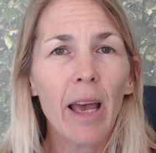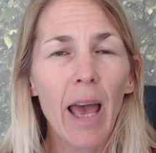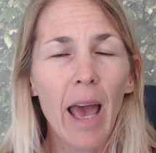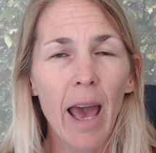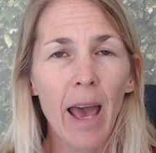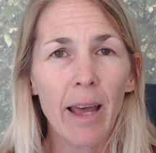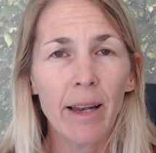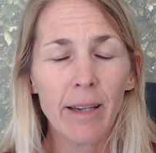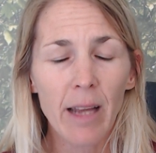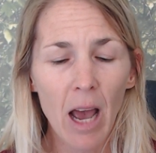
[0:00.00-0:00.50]

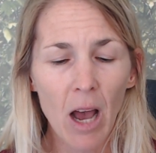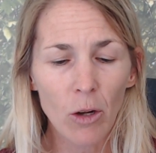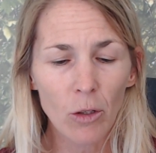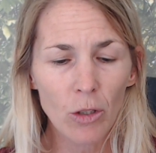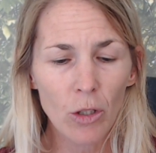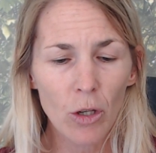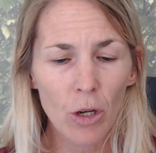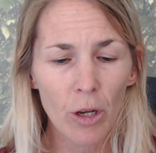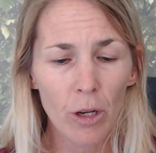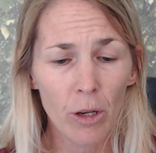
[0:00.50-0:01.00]
and
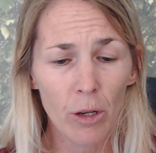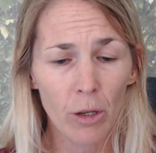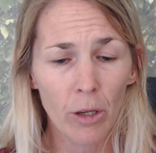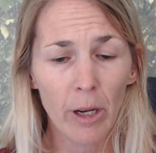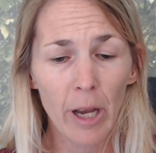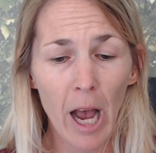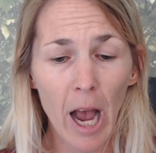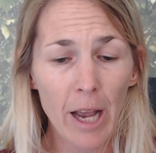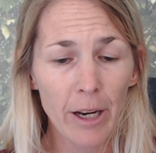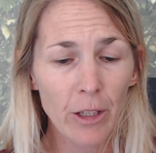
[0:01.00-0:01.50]
outer
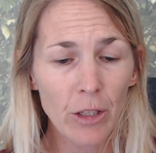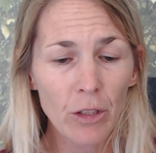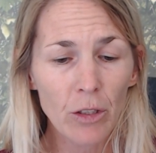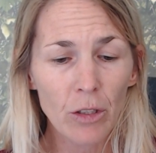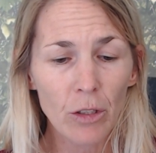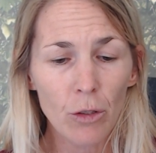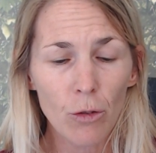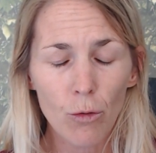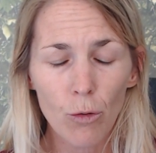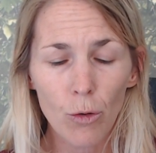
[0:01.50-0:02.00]
guidance
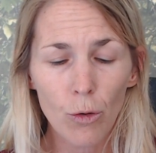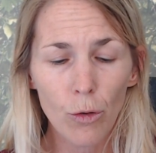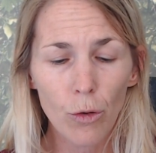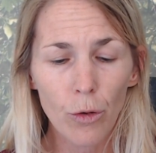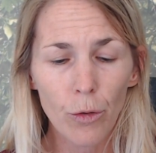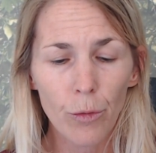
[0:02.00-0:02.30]
and truth.